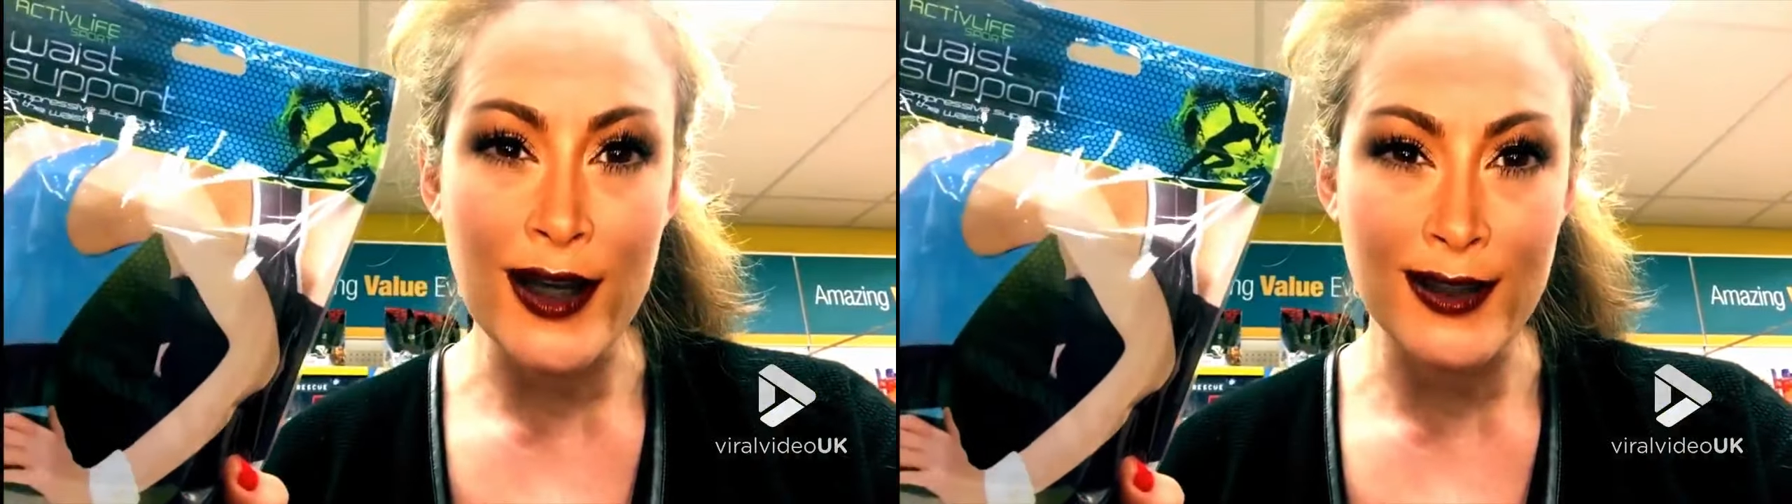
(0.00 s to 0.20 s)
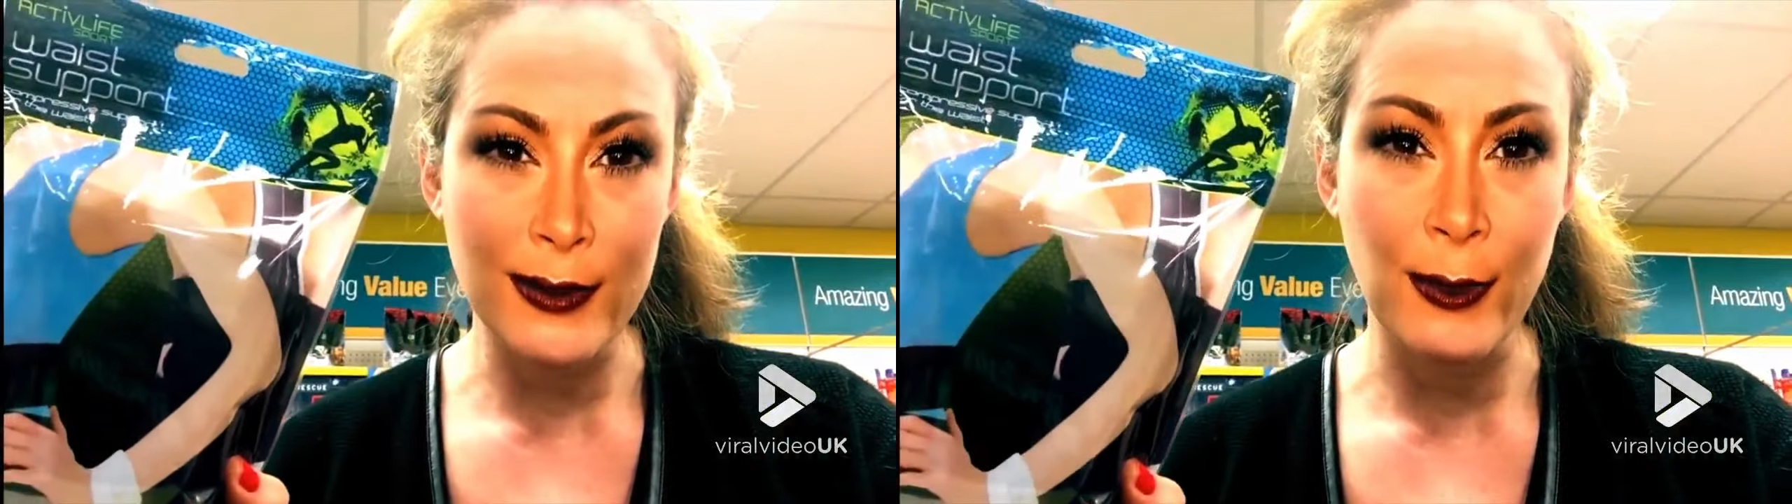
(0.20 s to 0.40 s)

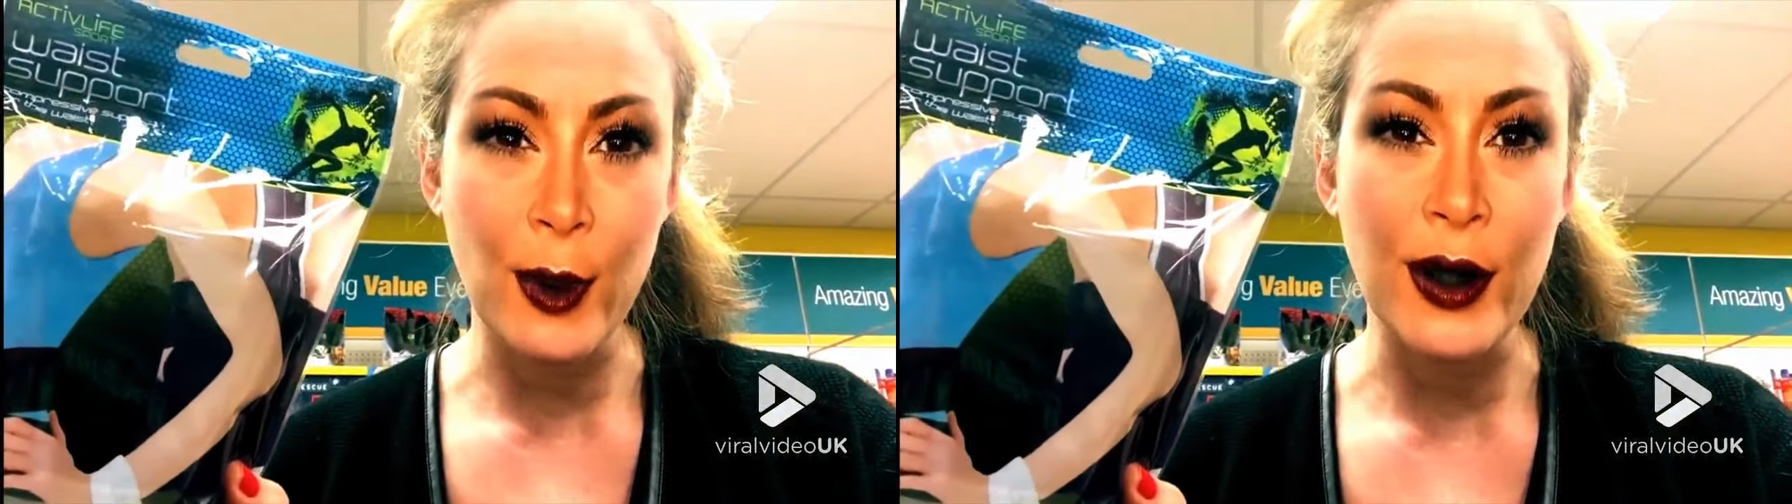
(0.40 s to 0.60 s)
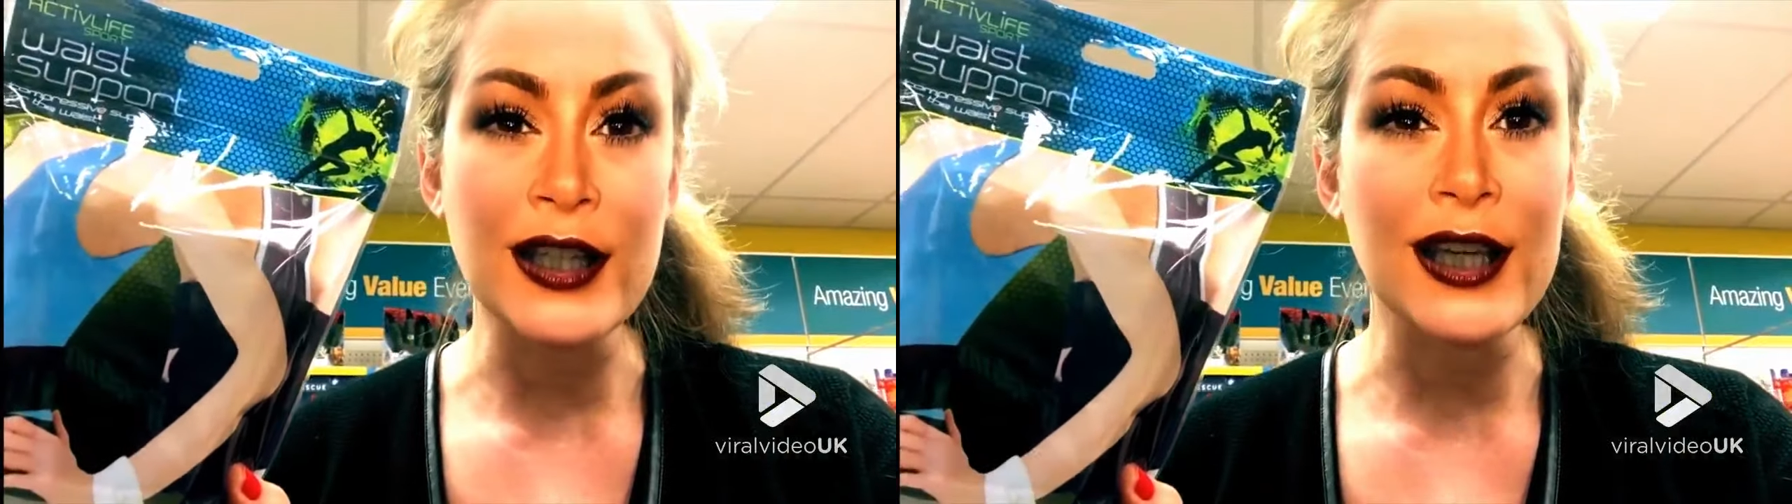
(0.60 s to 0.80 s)
waist
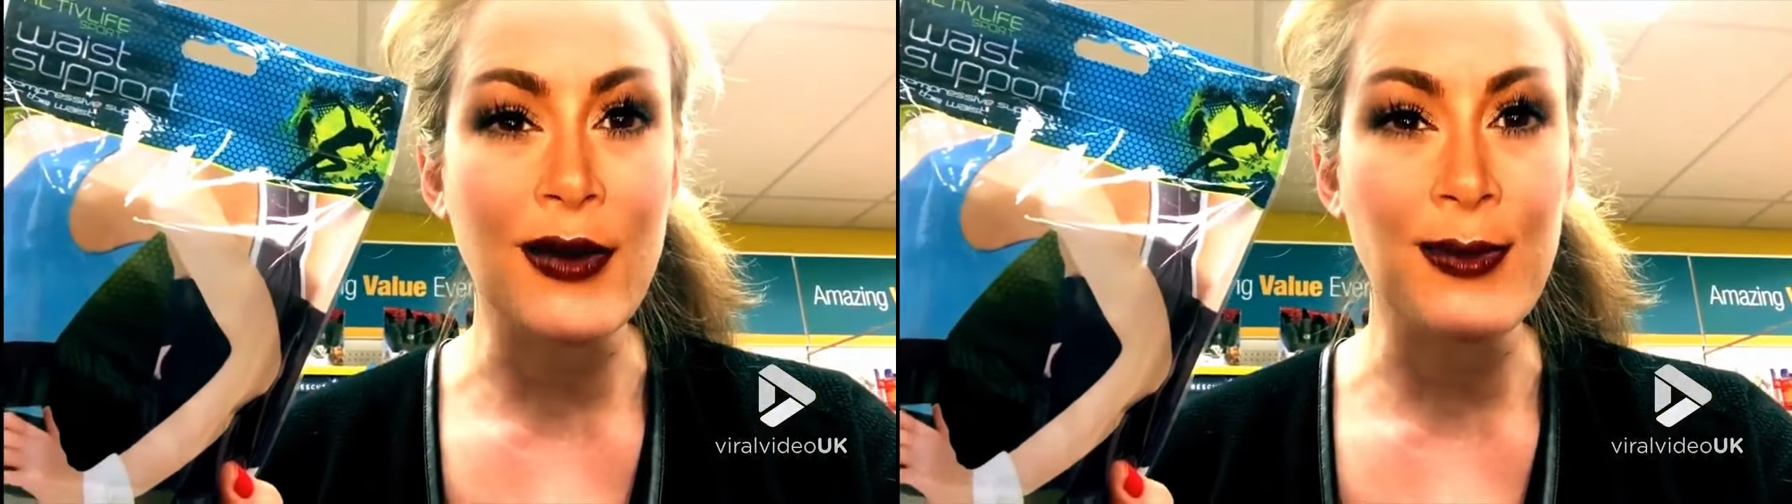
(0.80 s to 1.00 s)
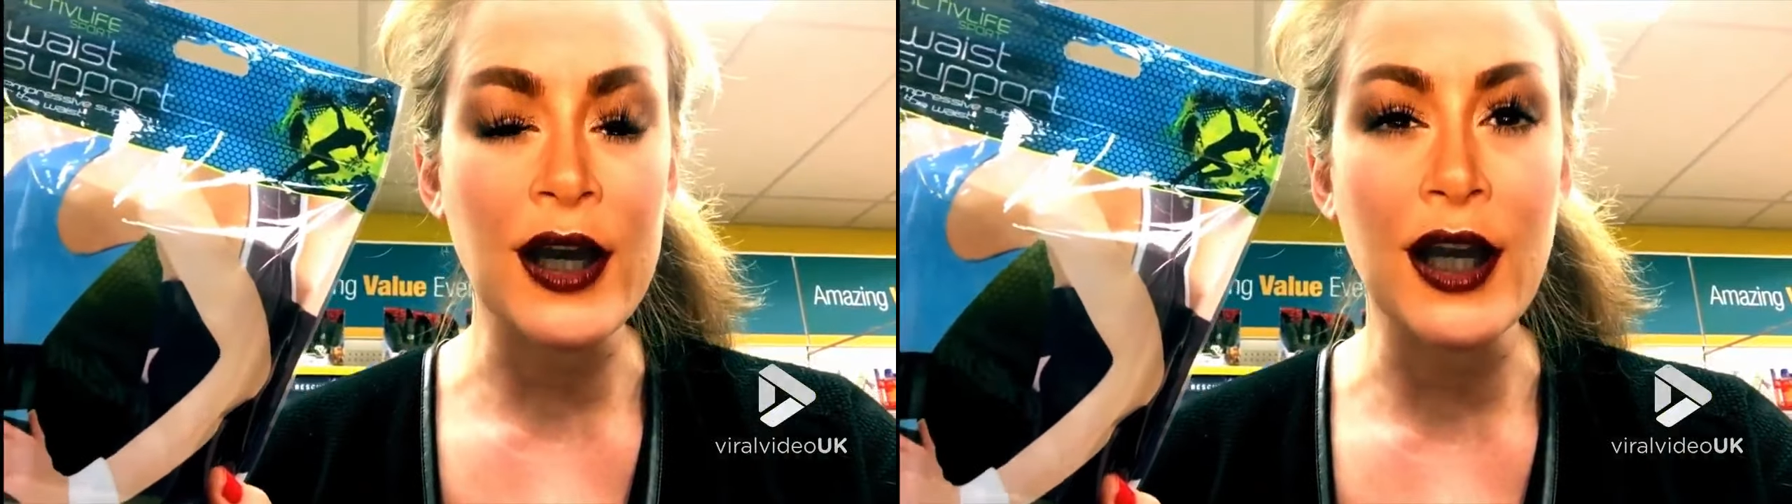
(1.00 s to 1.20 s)
support to
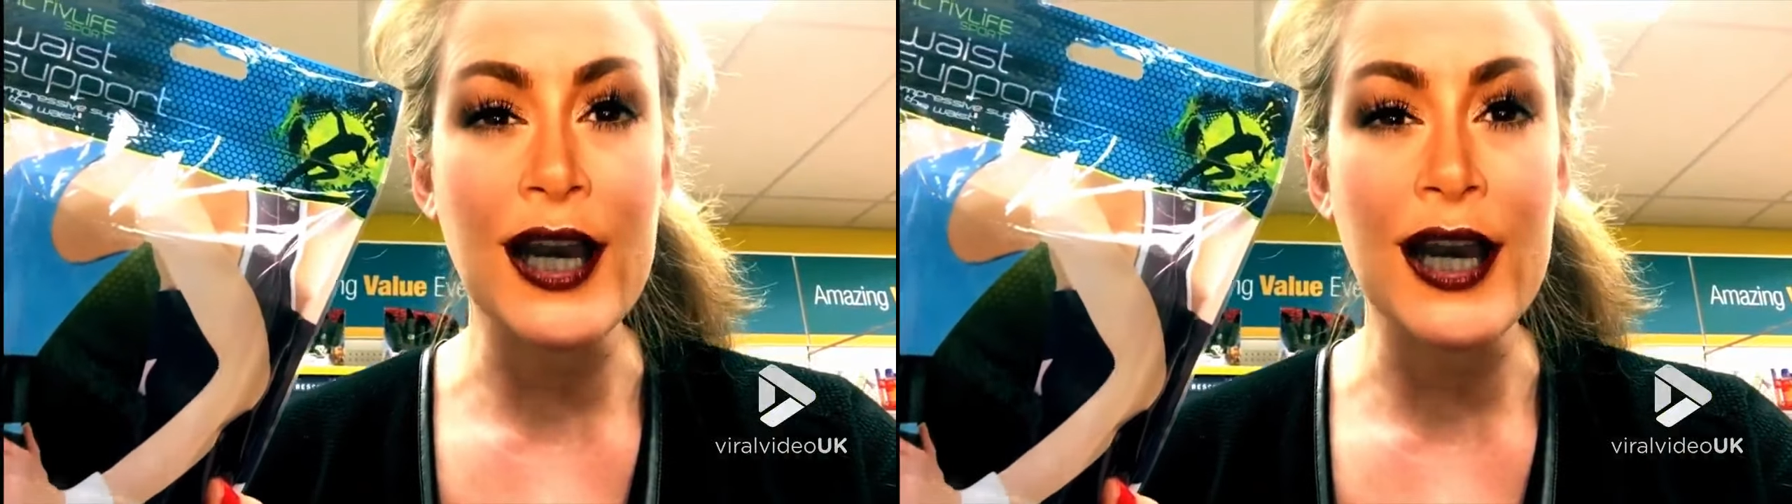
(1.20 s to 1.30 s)
give me